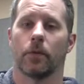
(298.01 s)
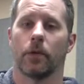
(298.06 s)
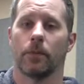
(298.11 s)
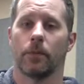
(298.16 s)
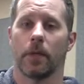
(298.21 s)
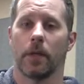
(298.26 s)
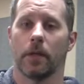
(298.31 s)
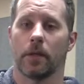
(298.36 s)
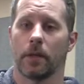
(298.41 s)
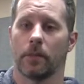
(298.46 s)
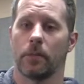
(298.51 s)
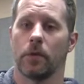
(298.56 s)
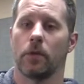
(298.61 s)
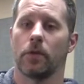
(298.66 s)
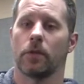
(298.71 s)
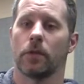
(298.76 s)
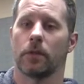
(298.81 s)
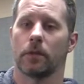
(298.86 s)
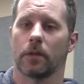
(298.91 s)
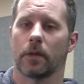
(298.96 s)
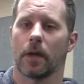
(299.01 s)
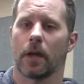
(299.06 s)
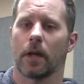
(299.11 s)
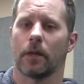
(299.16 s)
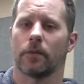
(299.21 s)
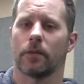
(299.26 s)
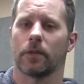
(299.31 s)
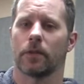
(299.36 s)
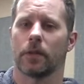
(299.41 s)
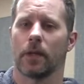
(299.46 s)
using the
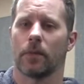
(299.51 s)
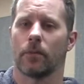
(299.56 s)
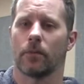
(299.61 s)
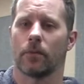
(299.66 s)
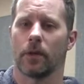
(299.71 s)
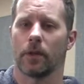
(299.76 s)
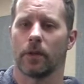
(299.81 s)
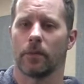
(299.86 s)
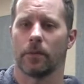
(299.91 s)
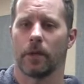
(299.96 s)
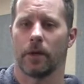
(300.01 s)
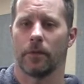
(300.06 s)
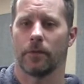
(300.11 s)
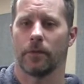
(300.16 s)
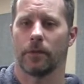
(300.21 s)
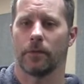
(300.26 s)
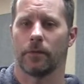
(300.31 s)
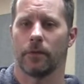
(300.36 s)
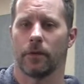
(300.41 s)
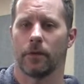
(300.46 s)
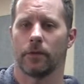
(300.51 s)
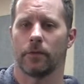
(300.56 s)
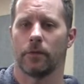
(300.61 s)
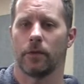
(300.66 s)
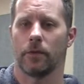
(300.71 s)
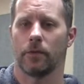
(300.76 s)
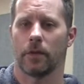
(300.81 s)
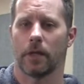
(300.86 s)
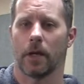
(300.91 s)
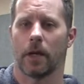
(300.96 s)
kind of the same rhythm there for the first
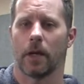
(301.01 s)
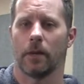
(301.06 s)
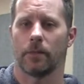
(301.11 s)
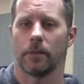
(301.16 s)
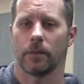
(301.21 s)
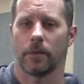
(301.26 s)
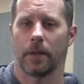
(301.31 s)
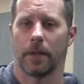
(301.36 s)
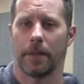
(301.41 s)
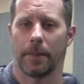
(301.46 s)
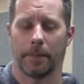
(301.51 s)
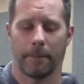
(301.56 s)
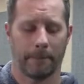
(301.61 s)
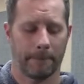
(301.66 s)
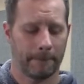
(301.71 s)
few times, right?